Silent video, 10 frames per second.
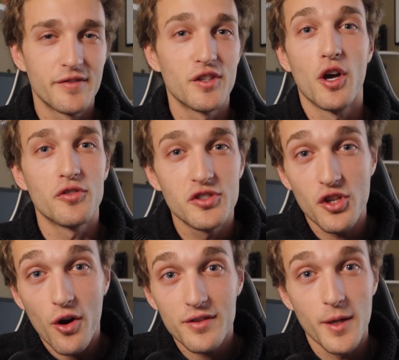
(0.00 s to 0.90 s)
you know,
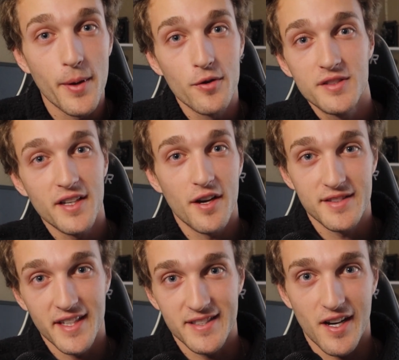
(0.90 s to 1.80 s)
start to posting on
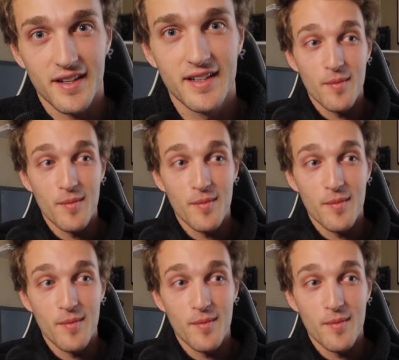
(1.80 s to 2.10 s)
TikTok.